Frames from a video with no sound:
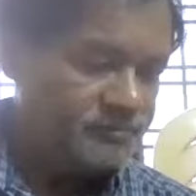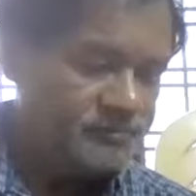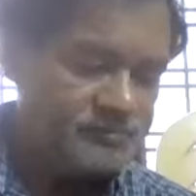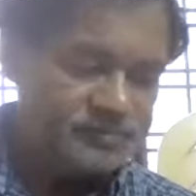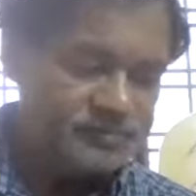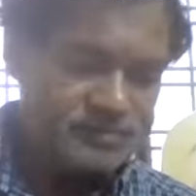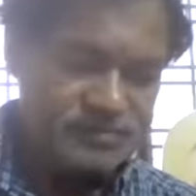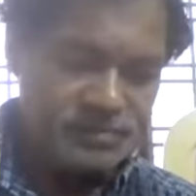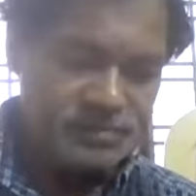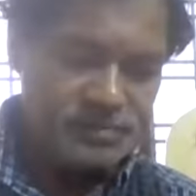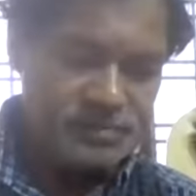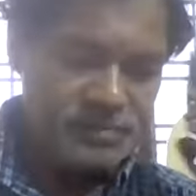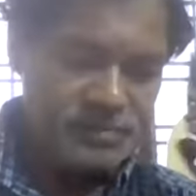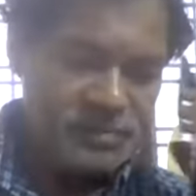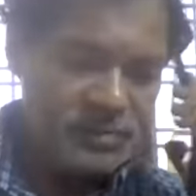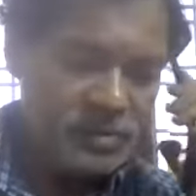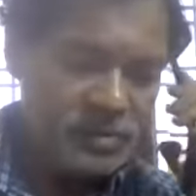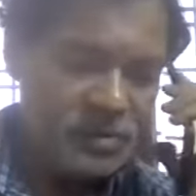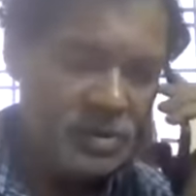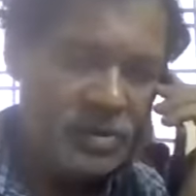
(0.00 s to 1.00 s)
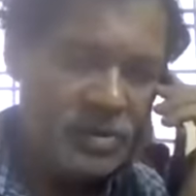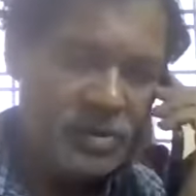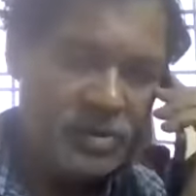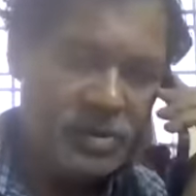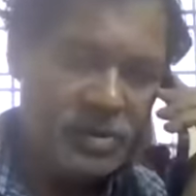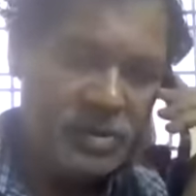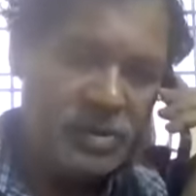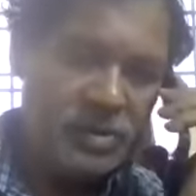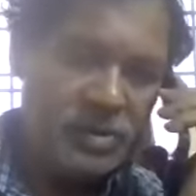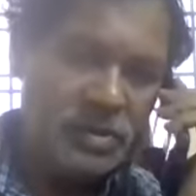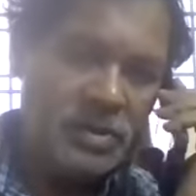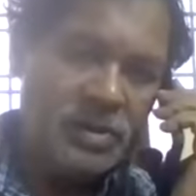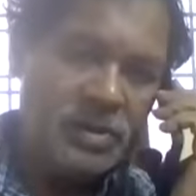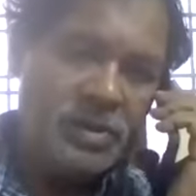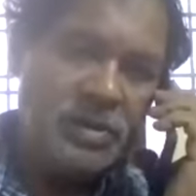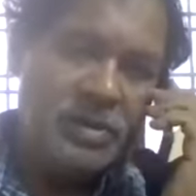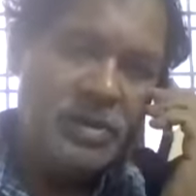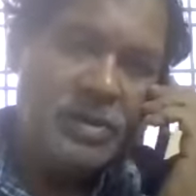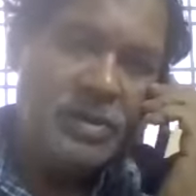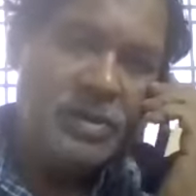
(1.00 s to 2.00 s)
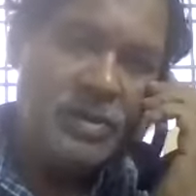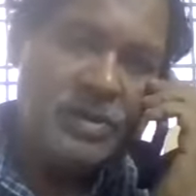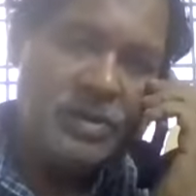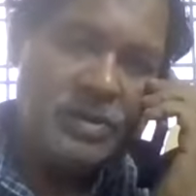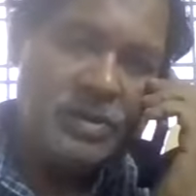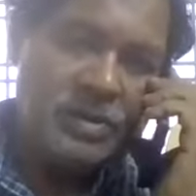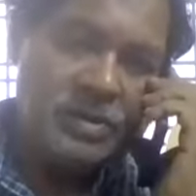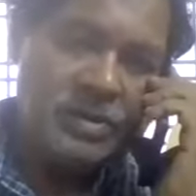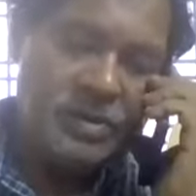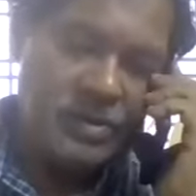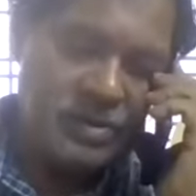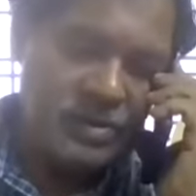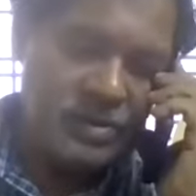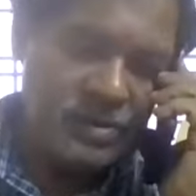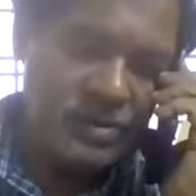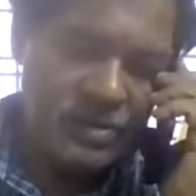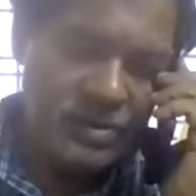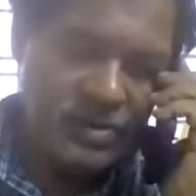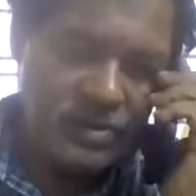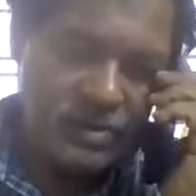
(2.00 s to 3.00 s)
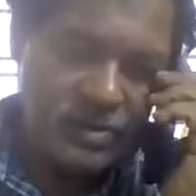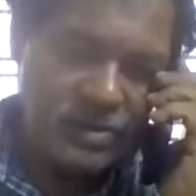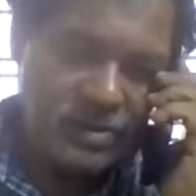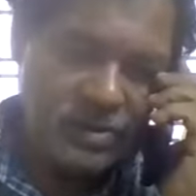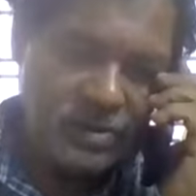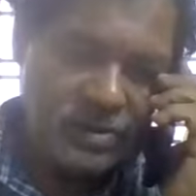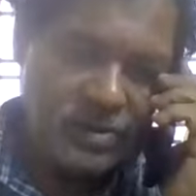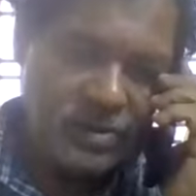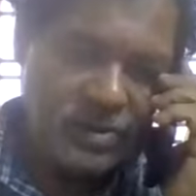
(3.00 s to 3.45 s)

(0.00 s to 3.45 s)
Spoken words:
Nothing is said.